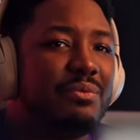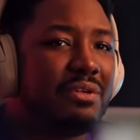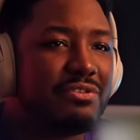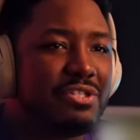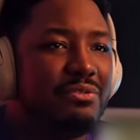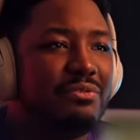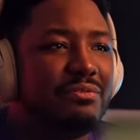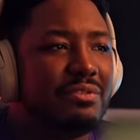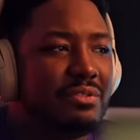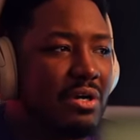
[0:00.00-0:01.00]
Why don't you
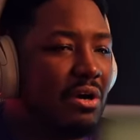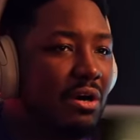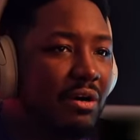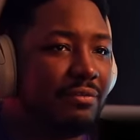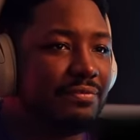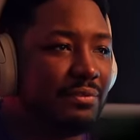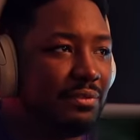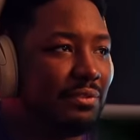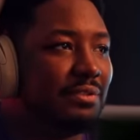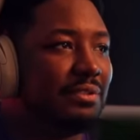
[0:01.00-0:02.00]
call
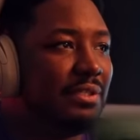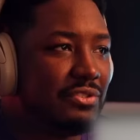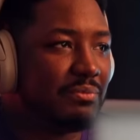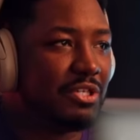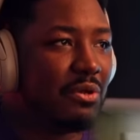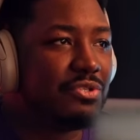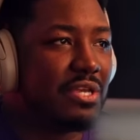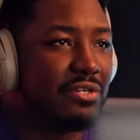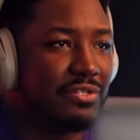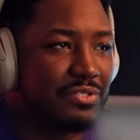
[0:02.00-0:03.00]
for some ghost
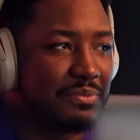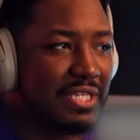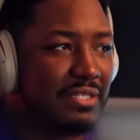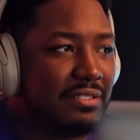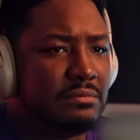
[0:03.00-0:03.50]
hunters, man?